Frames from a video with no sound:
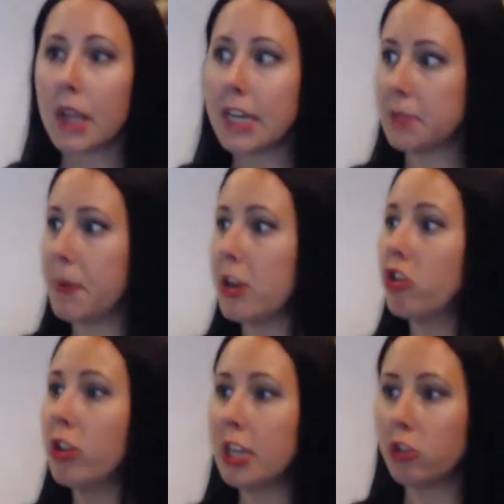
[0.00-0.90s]

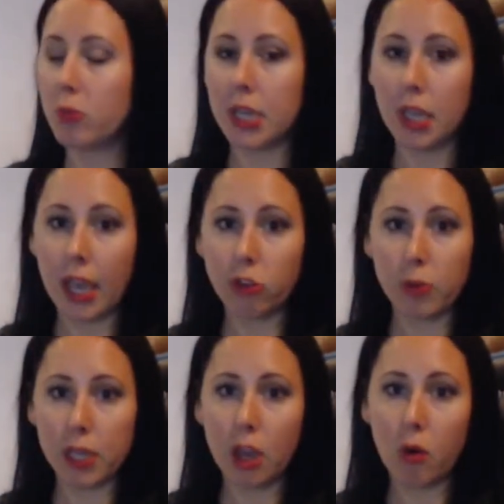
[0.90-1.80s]
especially as
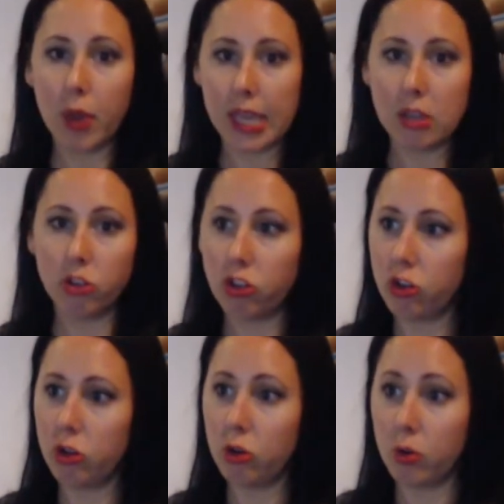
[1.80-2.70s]
we go
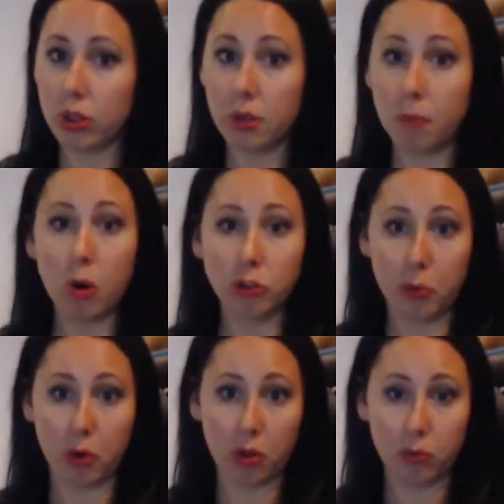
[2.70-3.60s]
into the
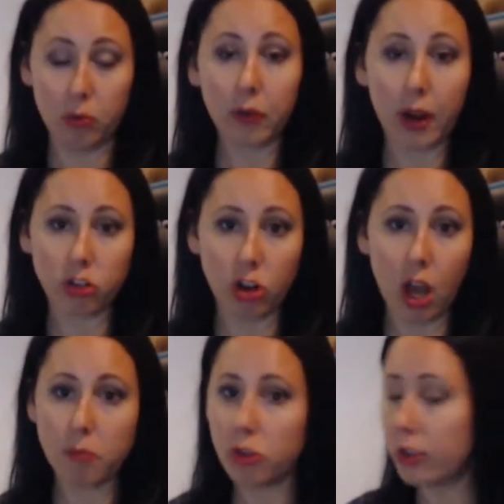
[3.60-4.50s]
multiple regression
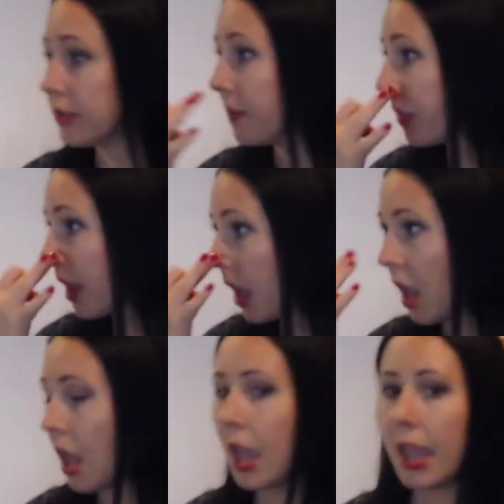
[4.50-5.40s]
options.
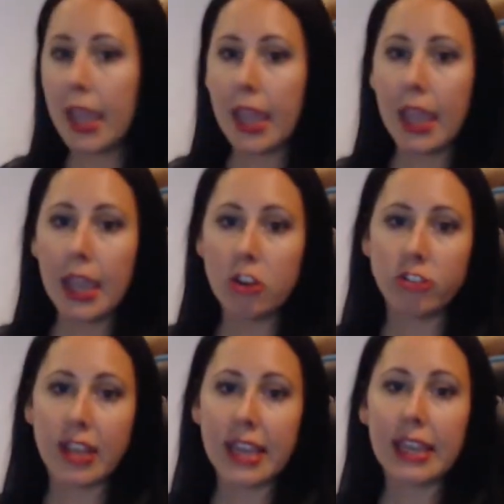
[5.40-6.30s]

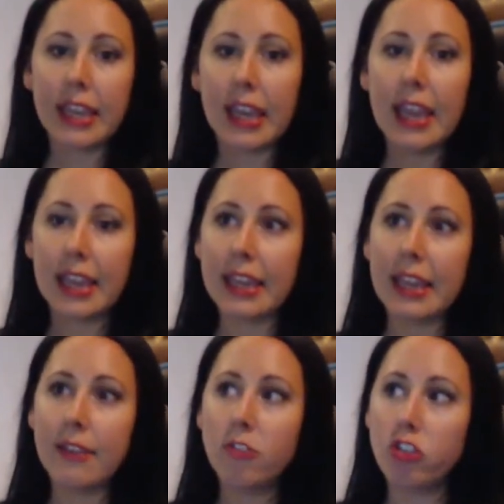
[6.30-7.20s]
It
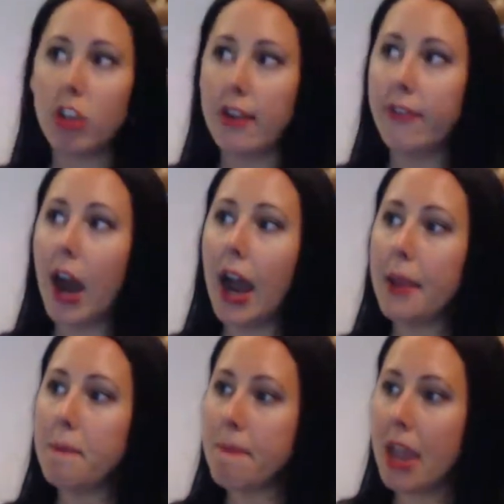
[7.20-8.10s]
gives you, if
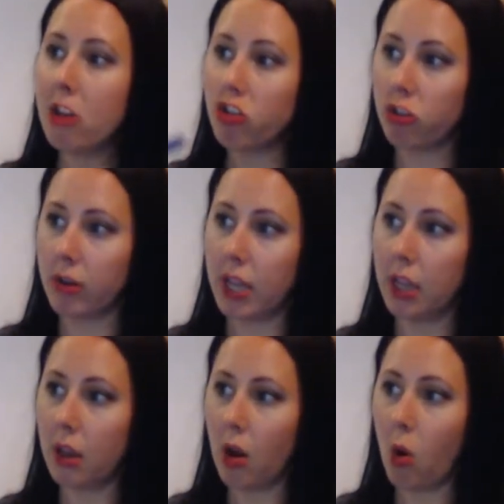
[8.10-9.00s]
I'm
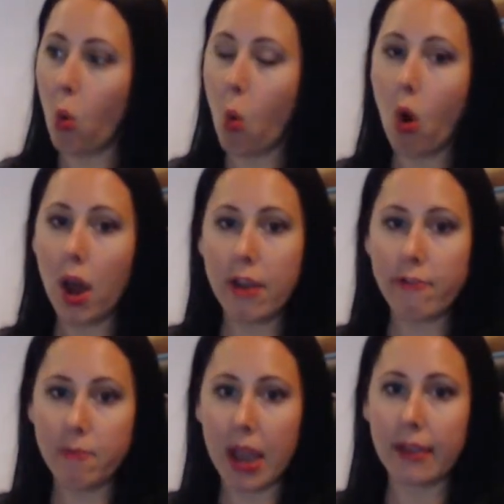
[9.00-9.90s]
measuring one
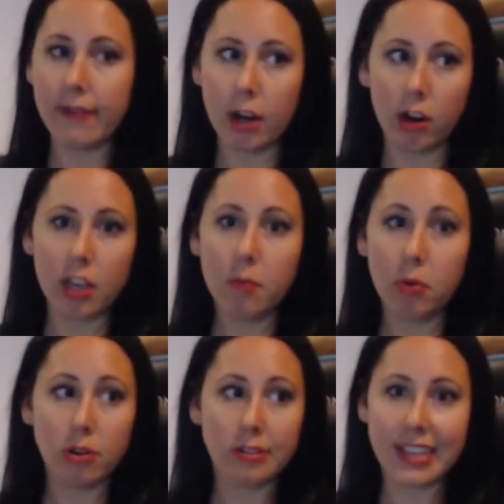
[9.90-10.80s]
of my
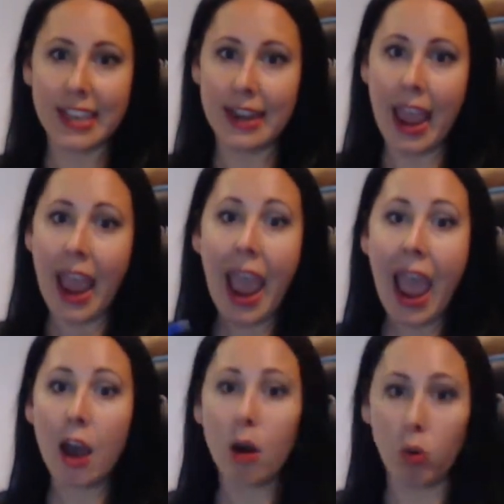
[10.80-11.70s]
variables in
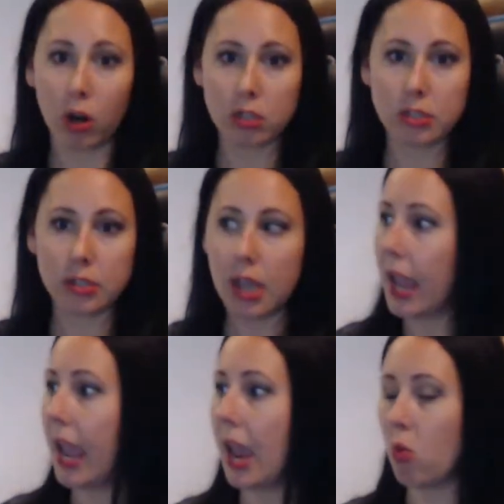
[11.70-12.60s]
hours
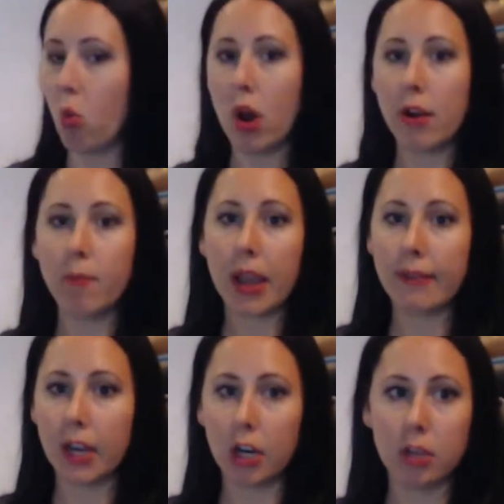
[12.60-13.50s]
and one of my
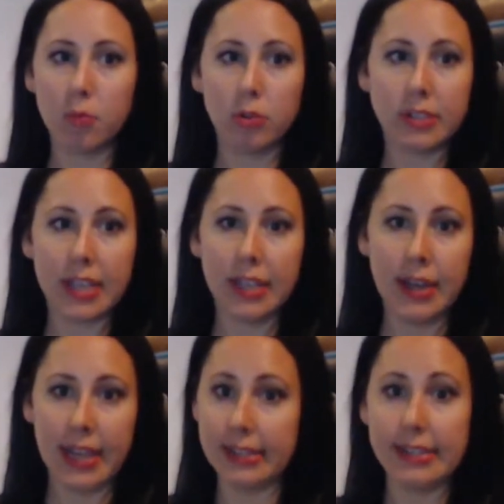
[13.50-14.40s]
variables in
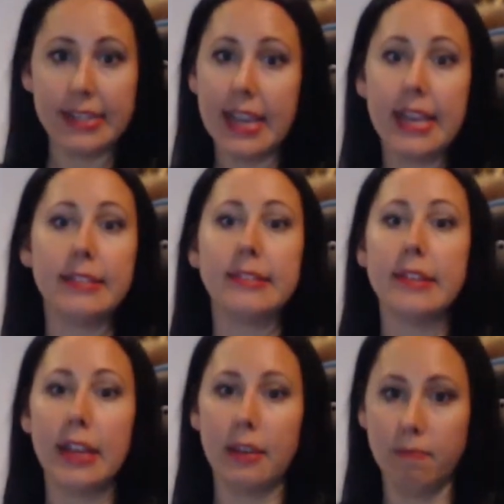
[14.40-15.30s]

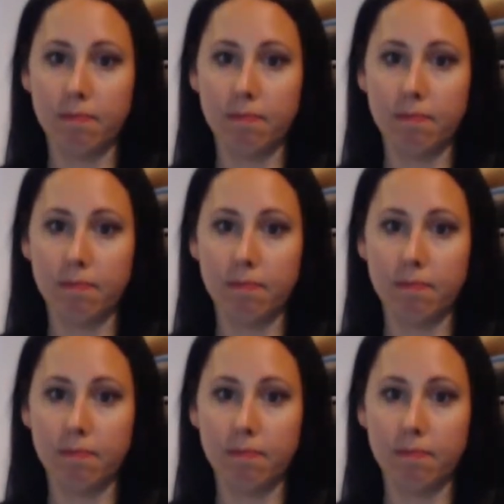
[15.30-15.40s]
intensity,